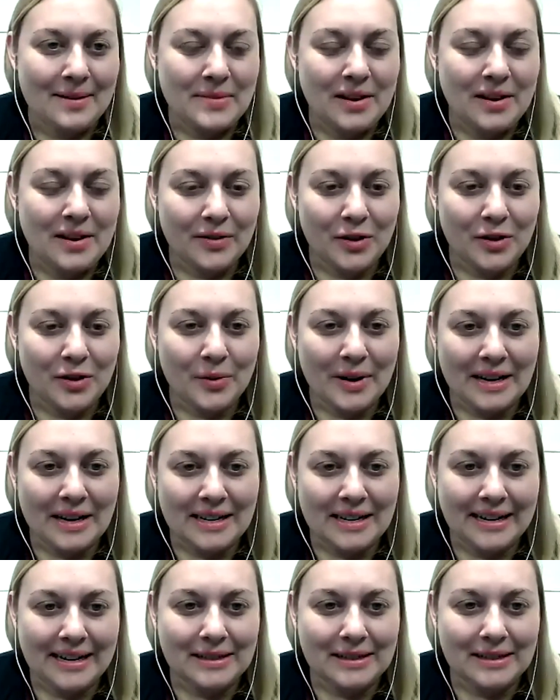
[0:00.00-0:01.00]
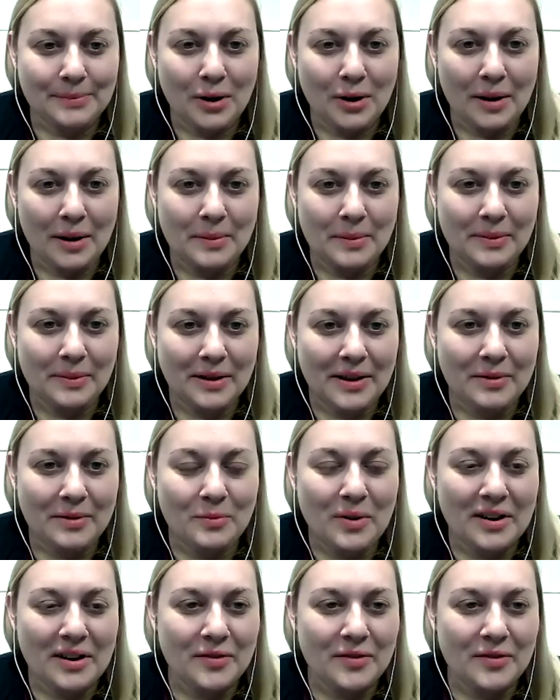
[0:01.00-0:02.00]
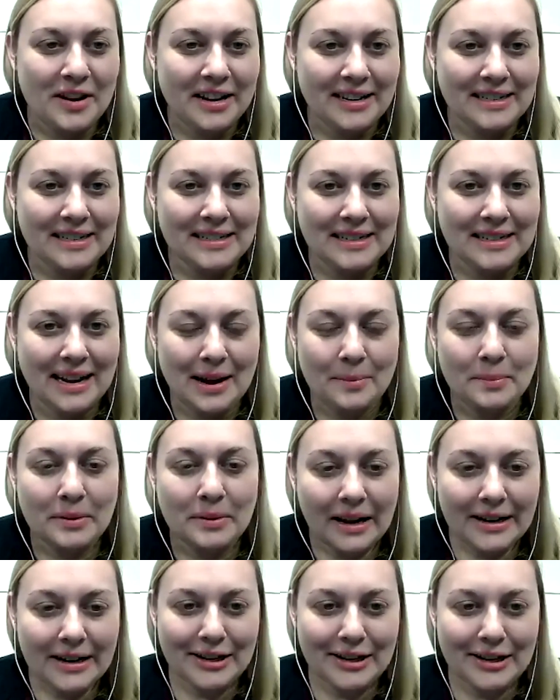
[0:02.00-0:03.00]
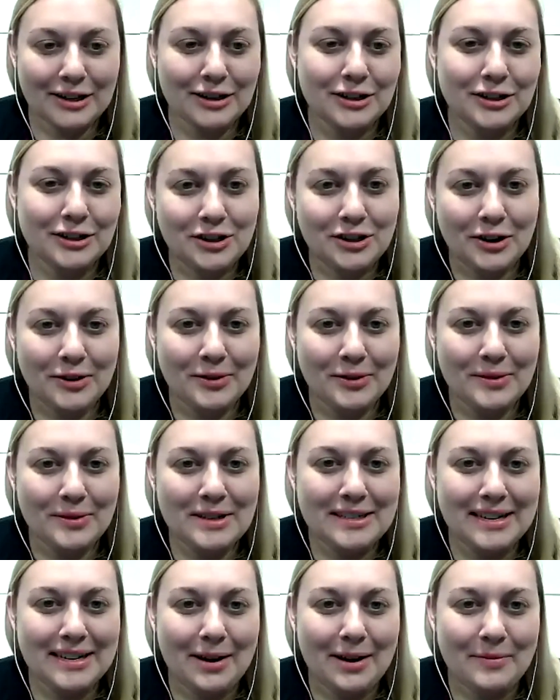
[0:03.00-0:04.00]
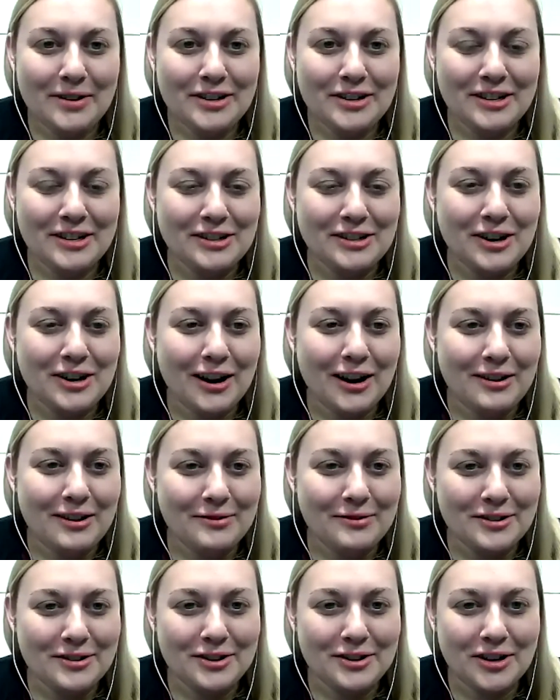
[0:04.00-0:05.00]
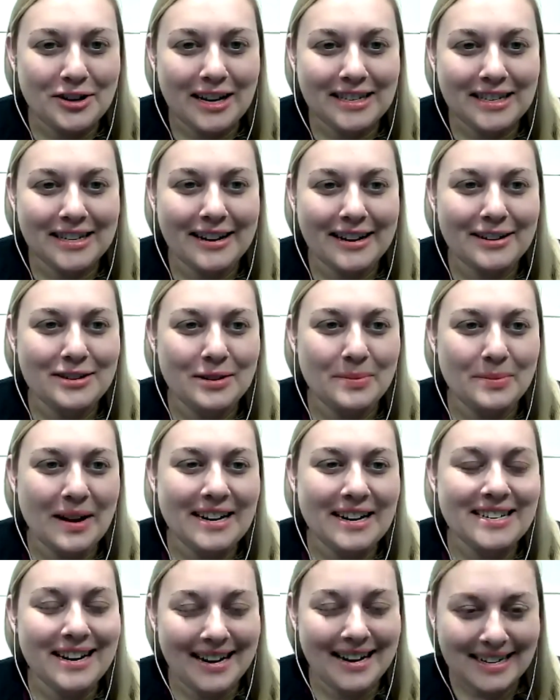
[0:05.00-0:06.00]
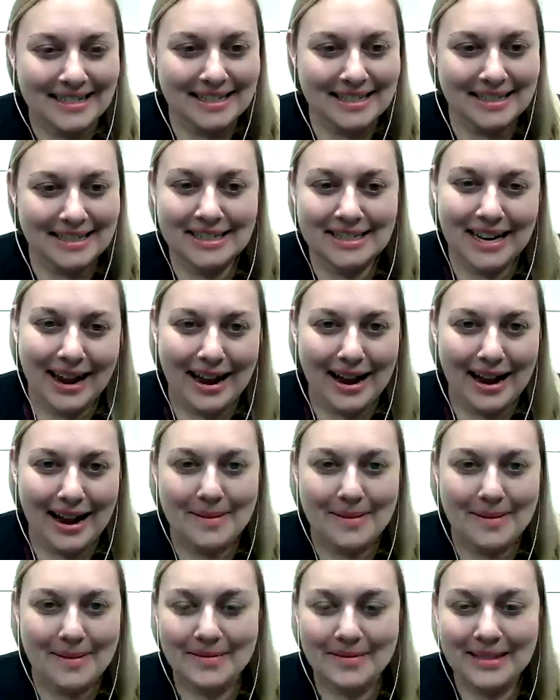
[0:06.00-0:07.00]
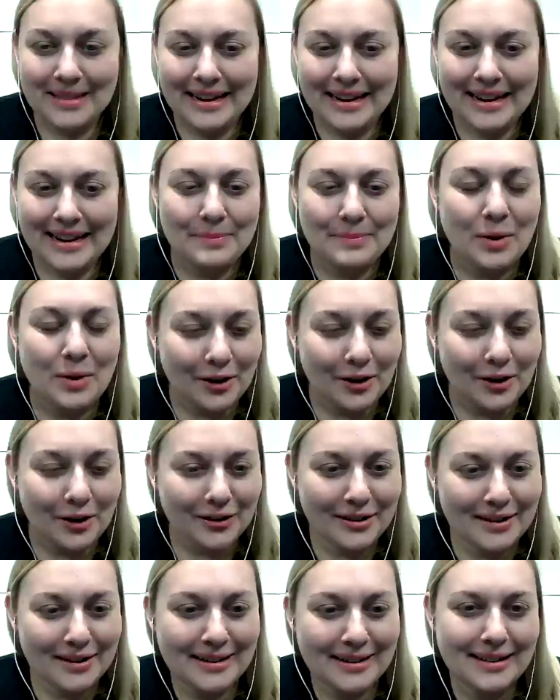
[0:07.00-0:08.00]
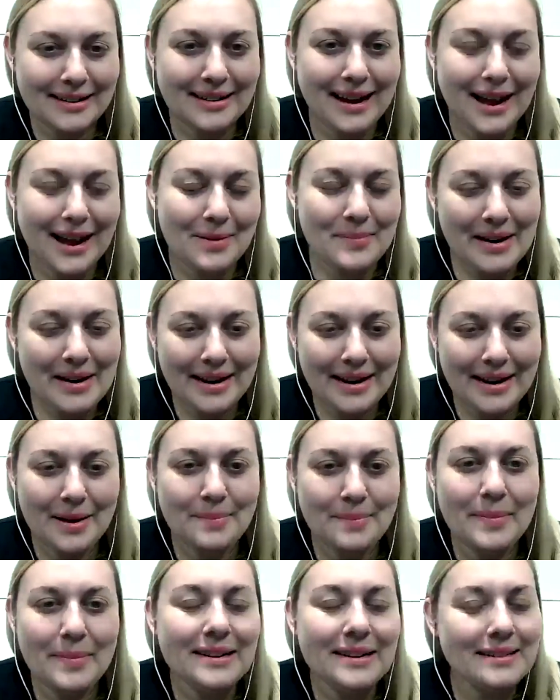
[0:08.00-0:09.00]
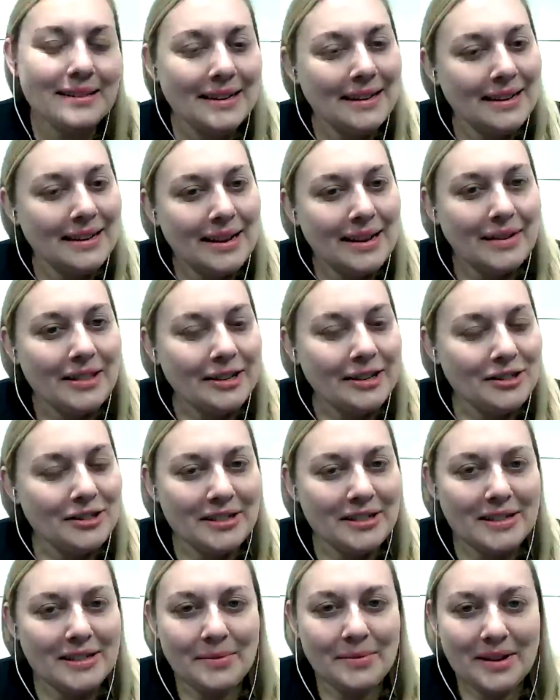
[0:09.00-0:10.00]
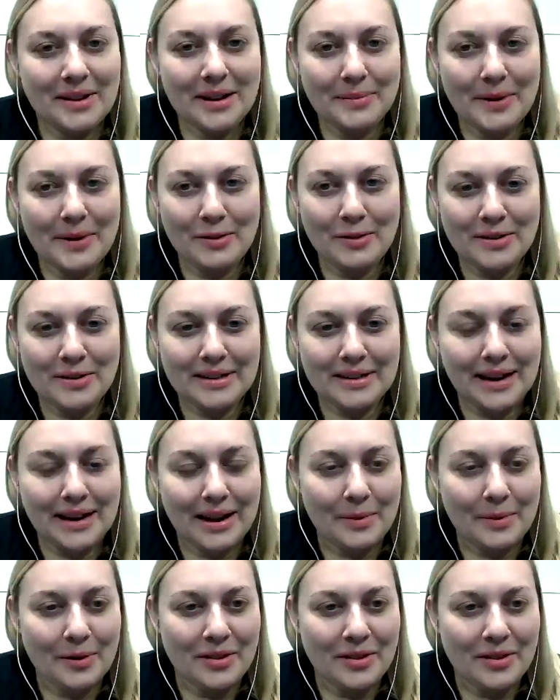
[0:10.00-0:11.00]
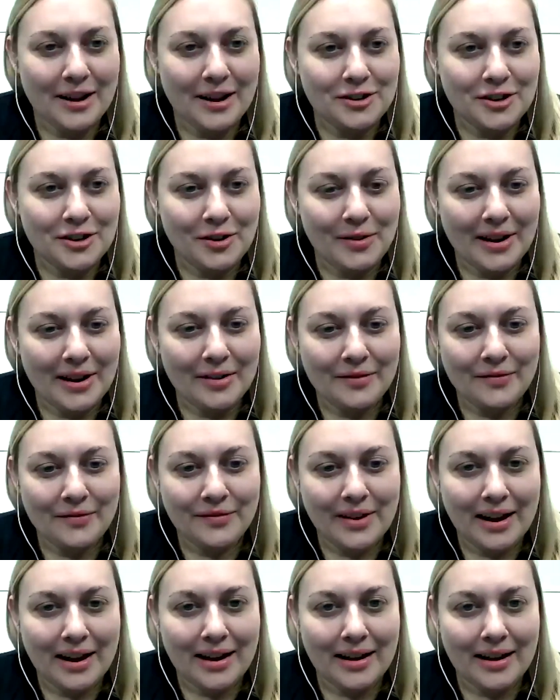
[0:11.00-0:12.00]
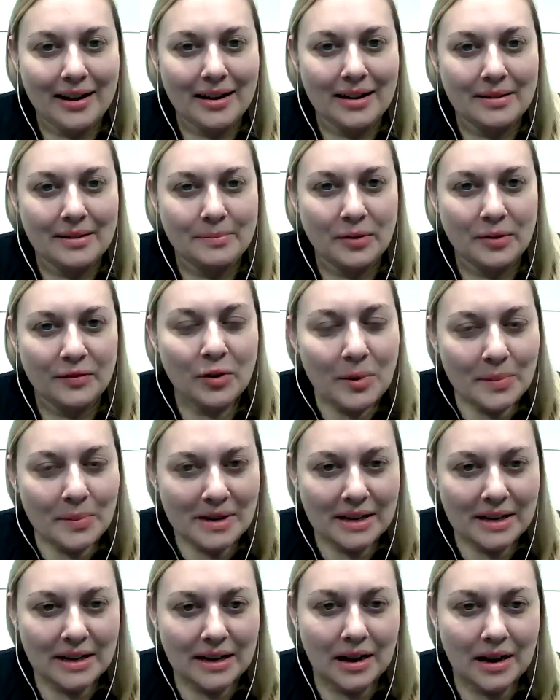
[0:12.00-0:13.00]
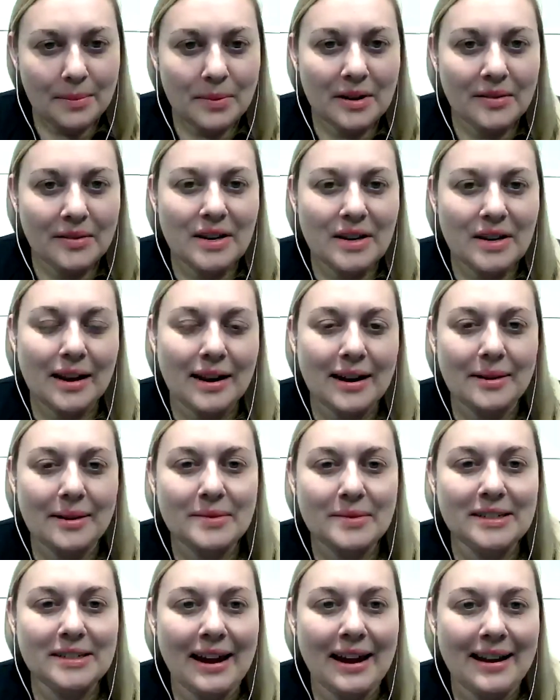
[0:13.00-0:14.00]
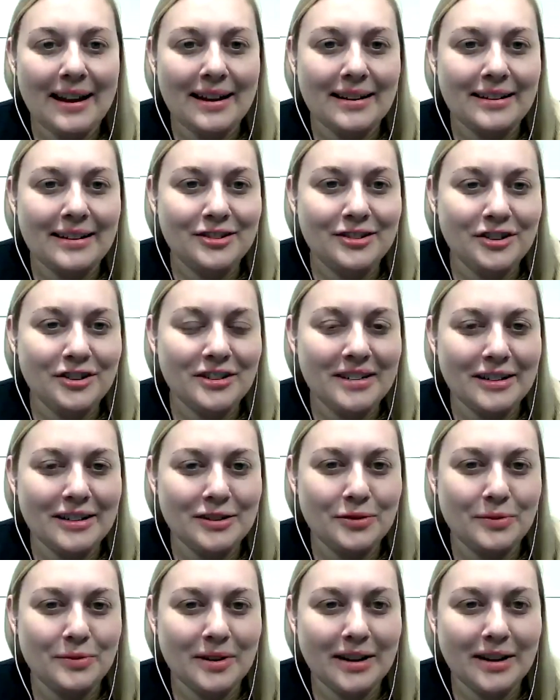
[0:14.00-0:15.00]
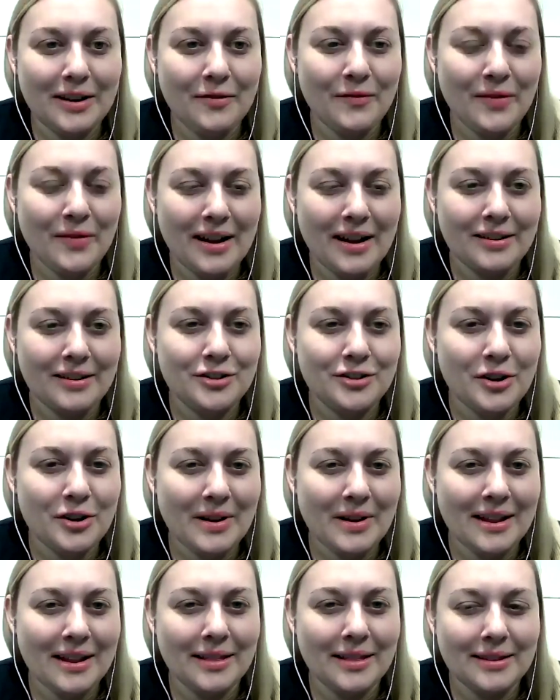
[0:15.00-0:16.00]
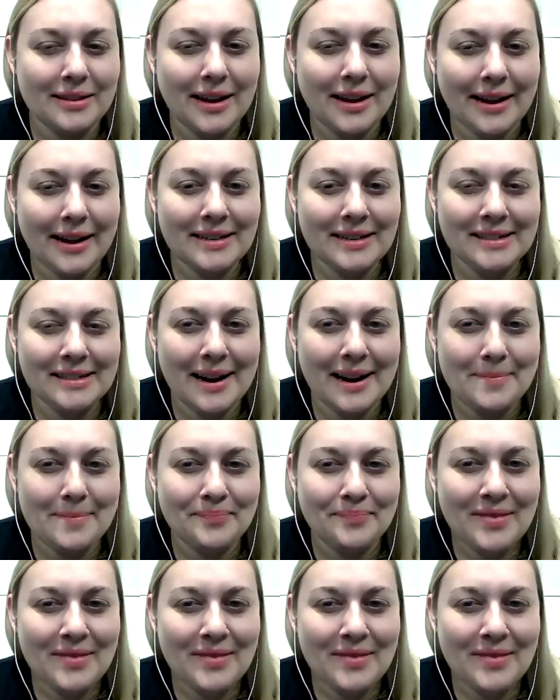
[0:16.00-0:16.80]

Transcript: Even though it is probably one of his bloodier shows, which does not usually translate to my tastes in modern media, but there's just something about that show. I've performed in it a couple of times, and it's a really fun show. I think that's